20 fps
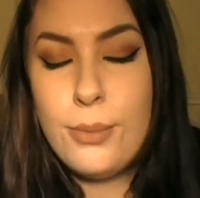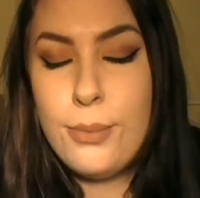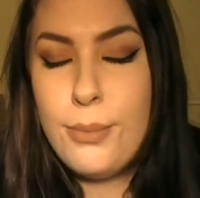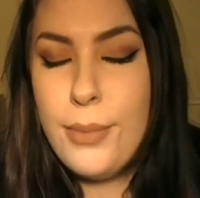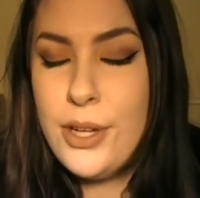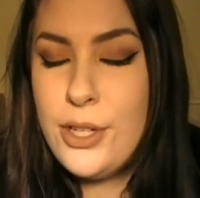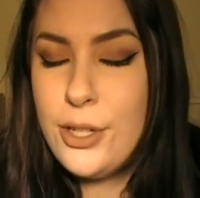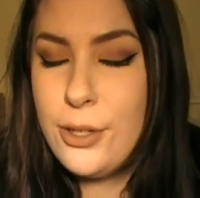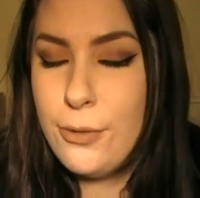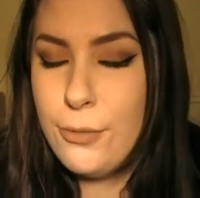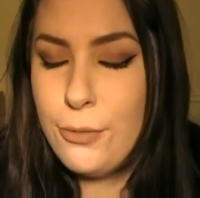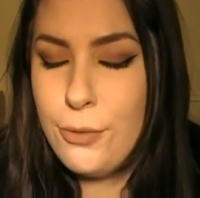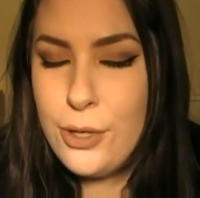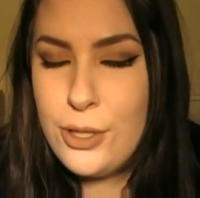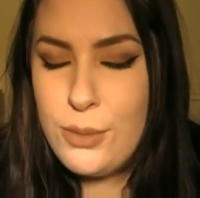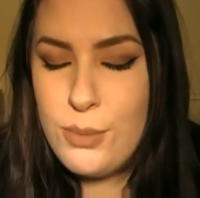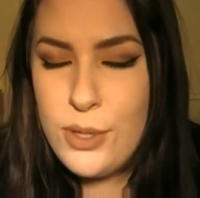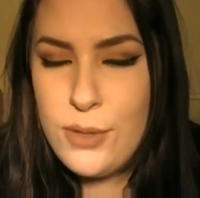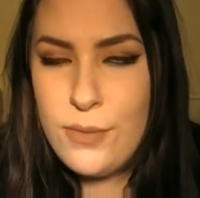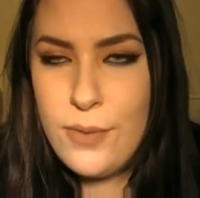Magic of
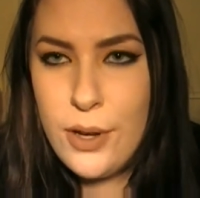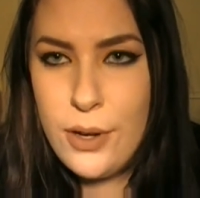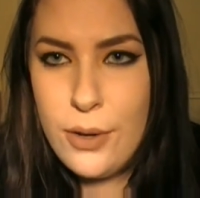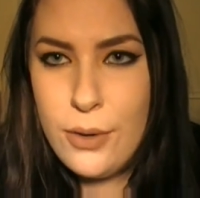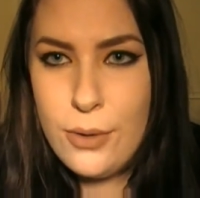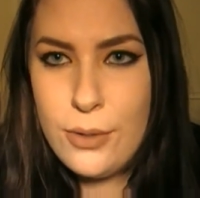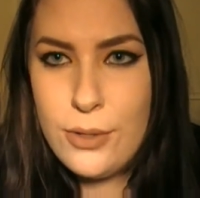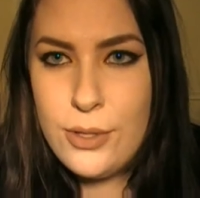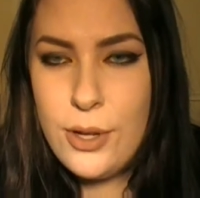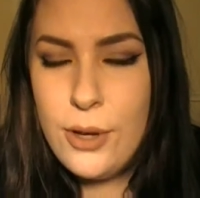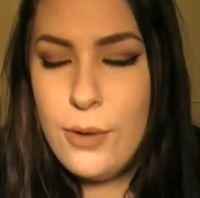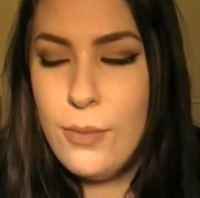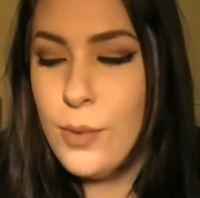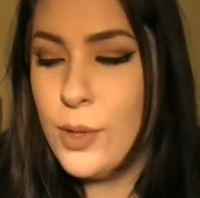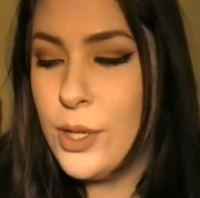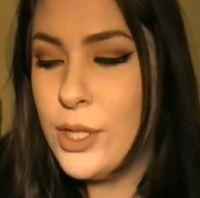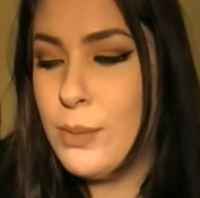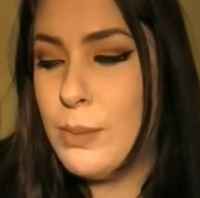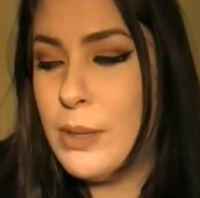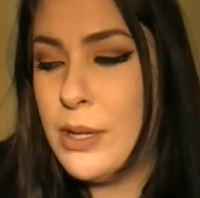Christmas Fun also,
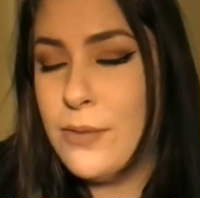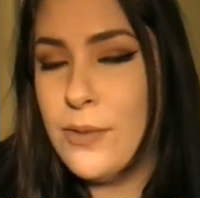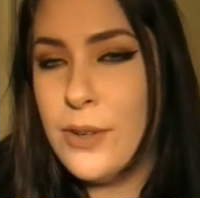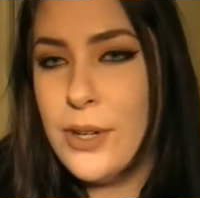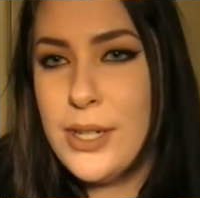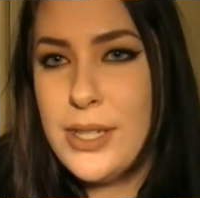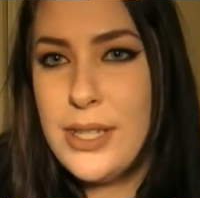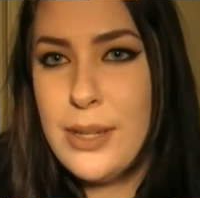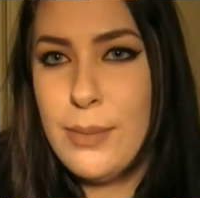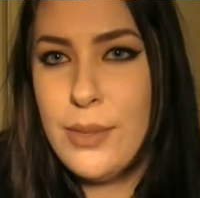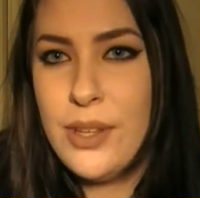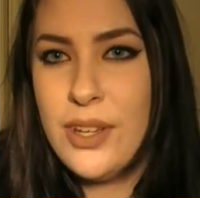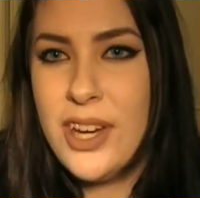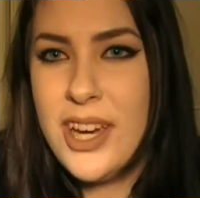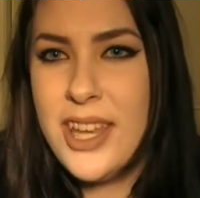which smells very similar.